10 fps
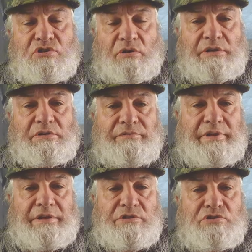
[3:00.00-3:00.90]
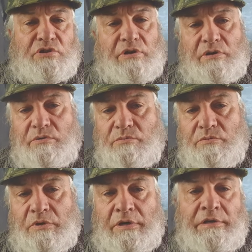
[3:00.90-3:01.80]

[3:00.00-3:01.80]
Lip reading: solid on the inner, so